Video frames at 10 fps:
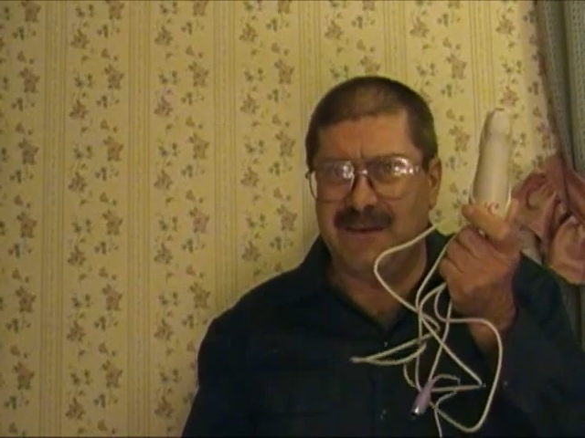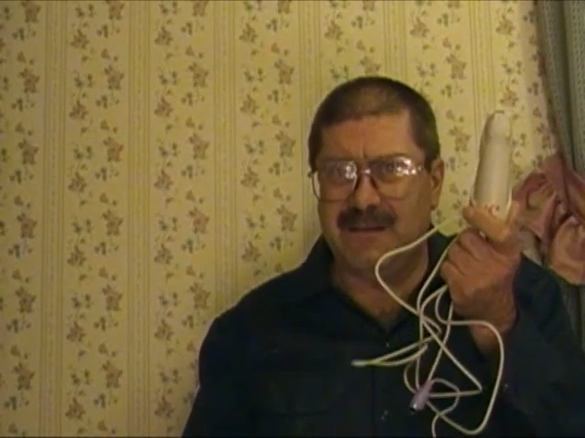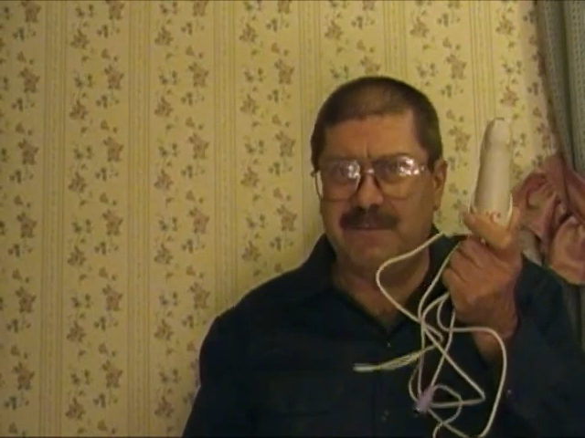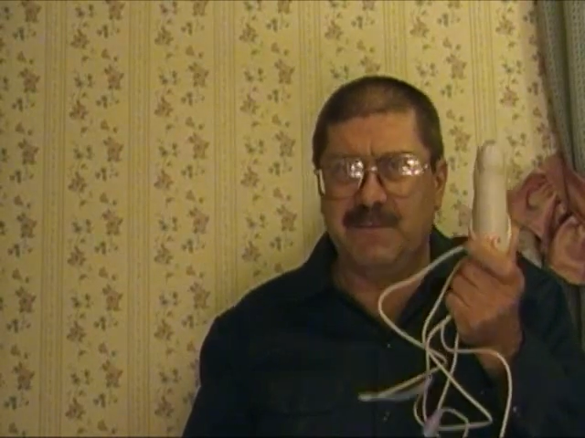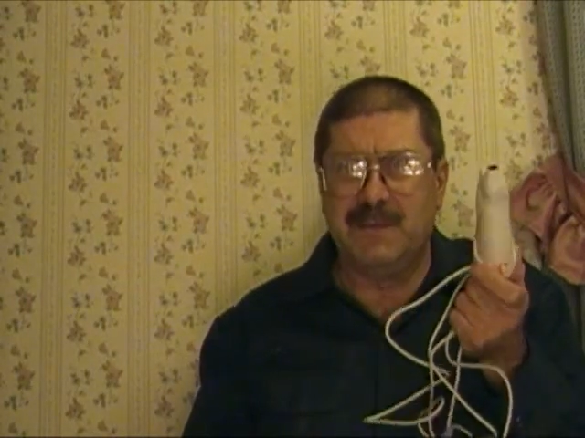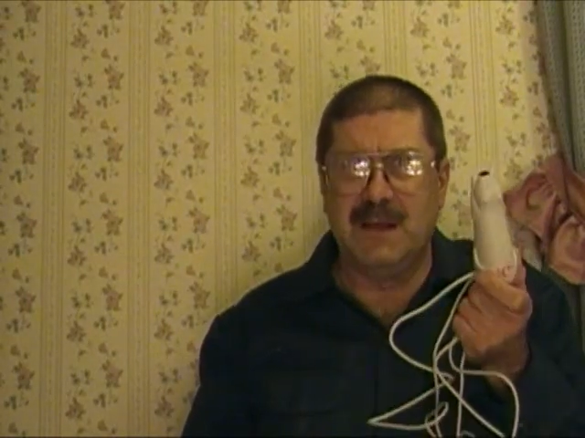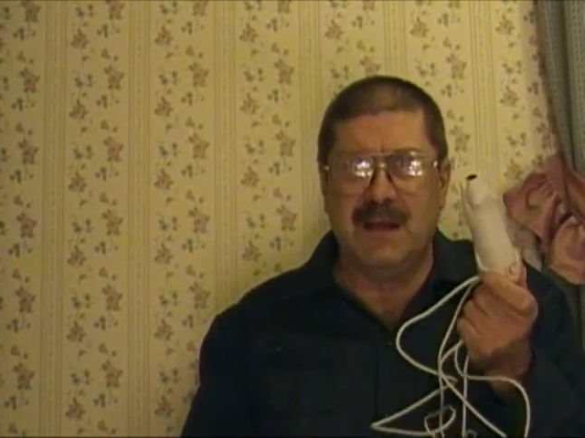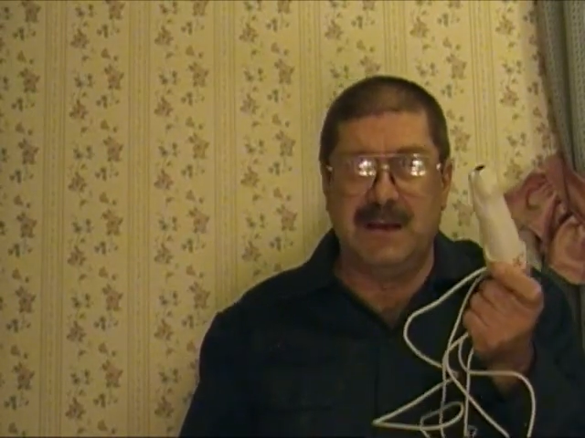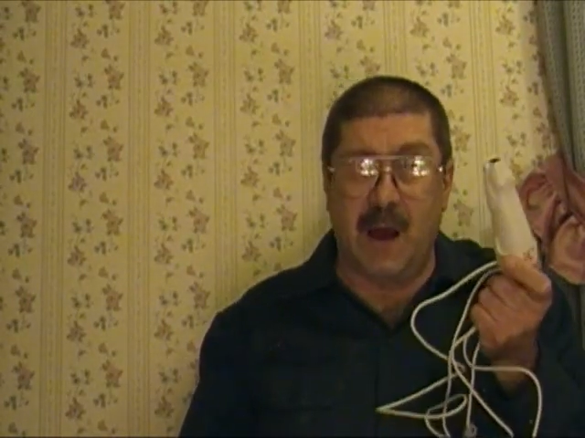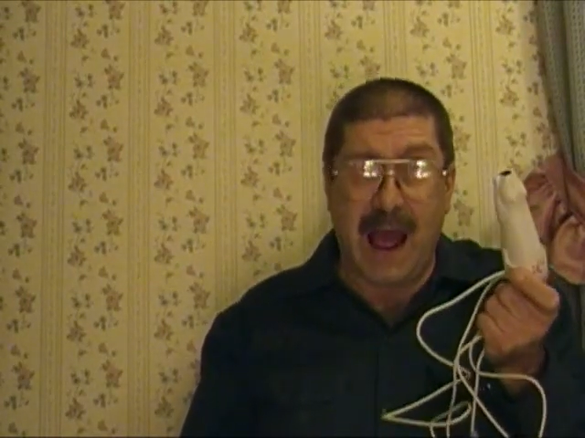have it.
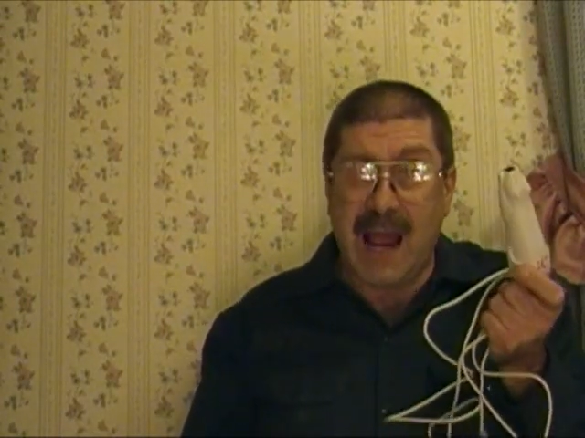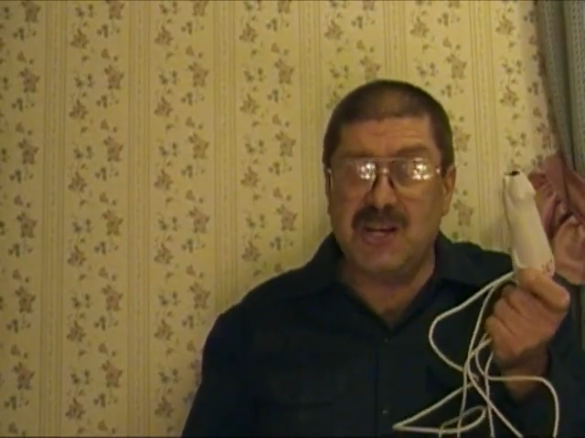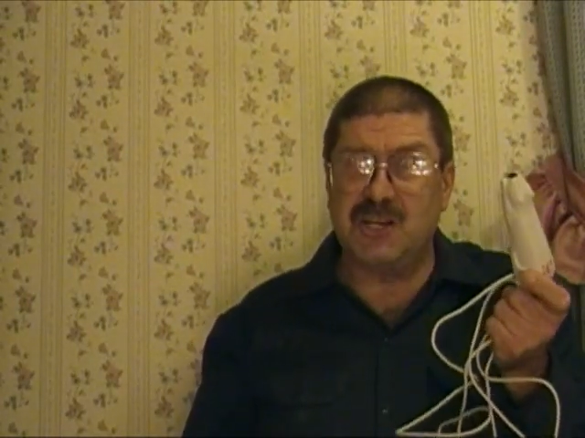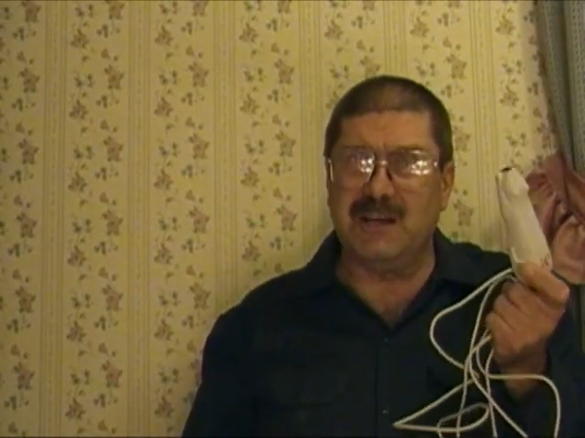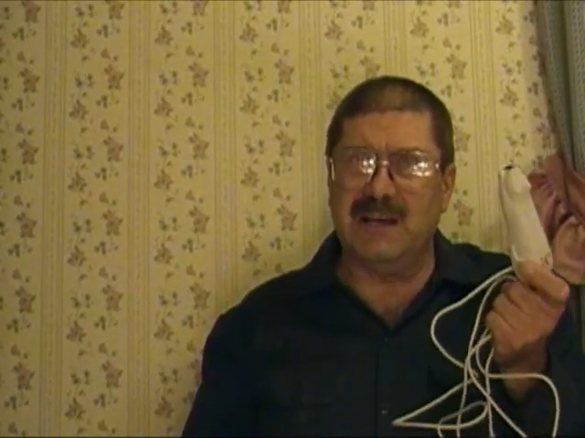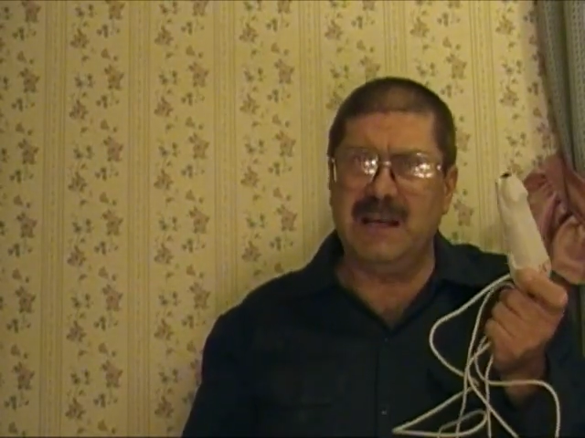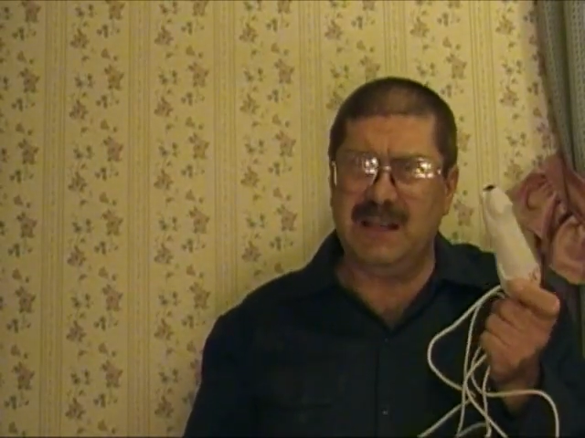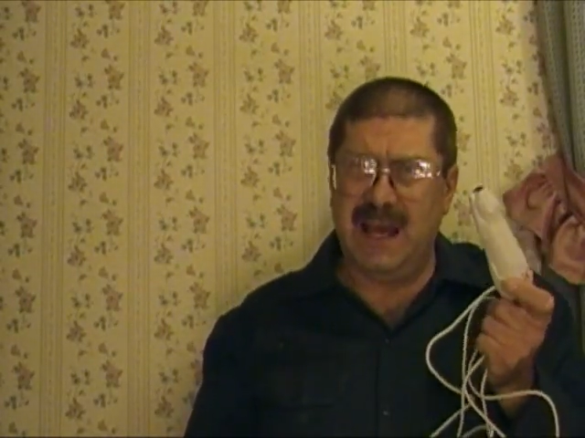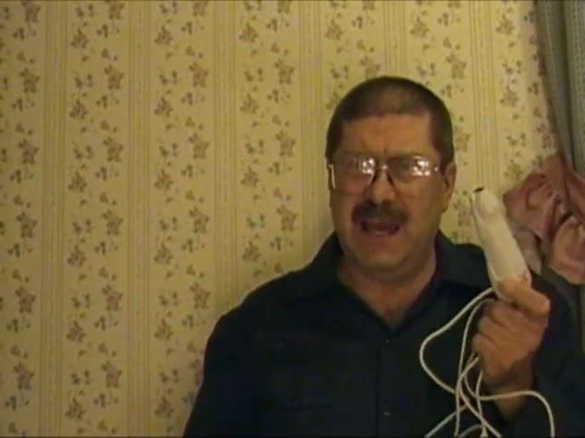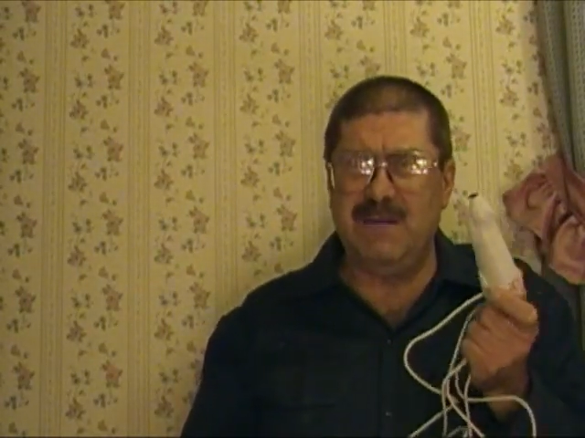Now,
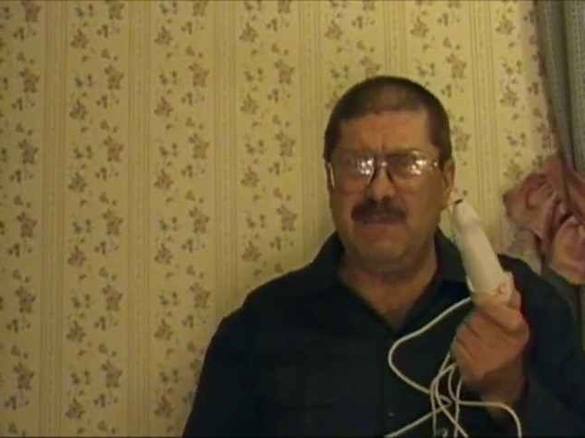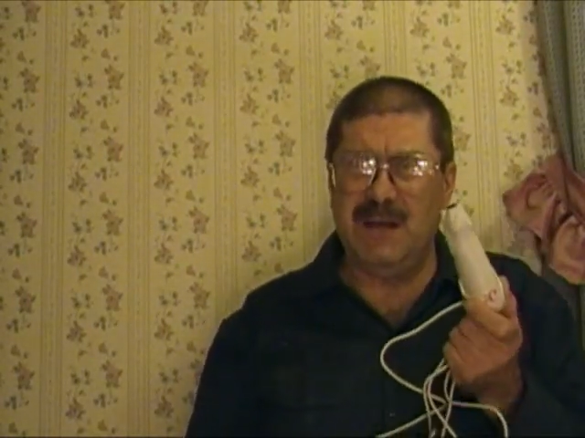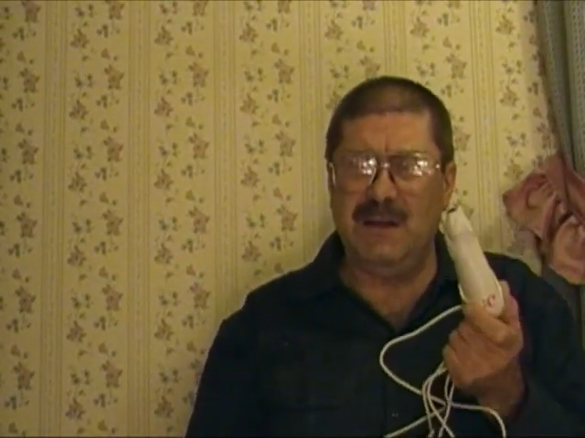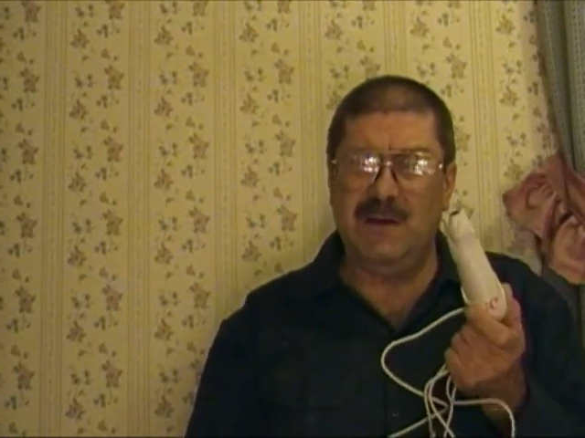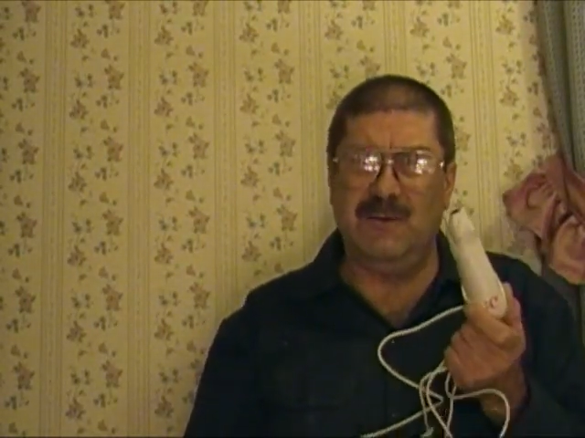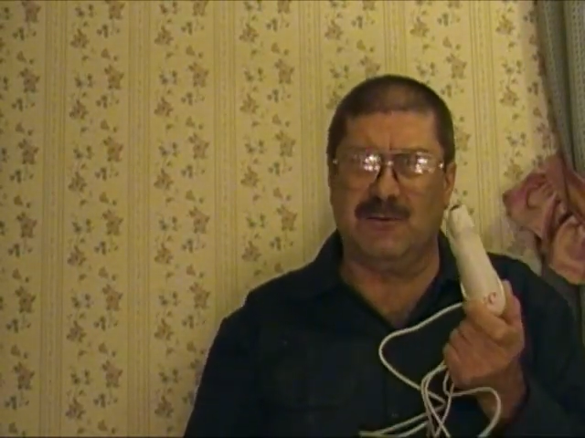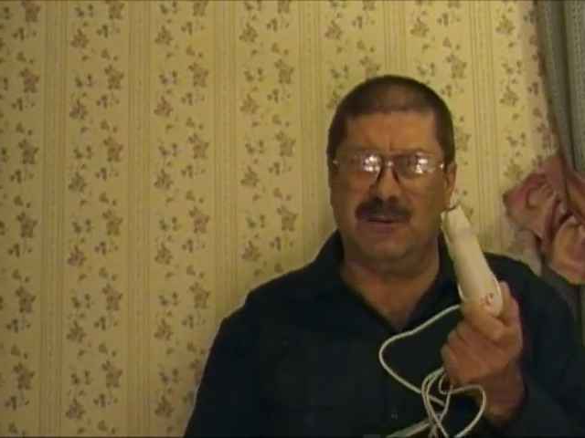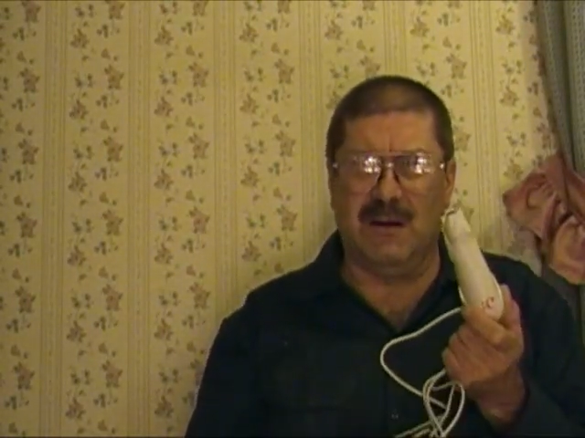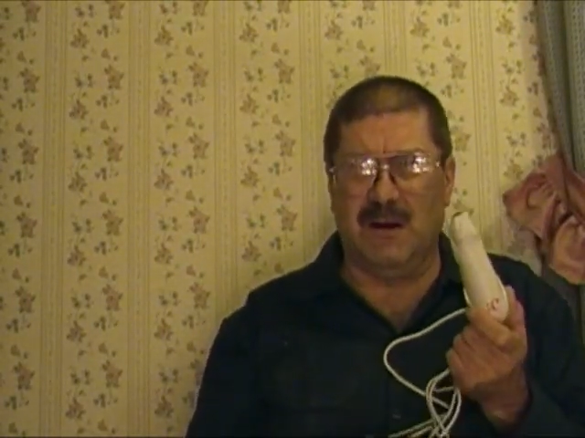actually, it can be used.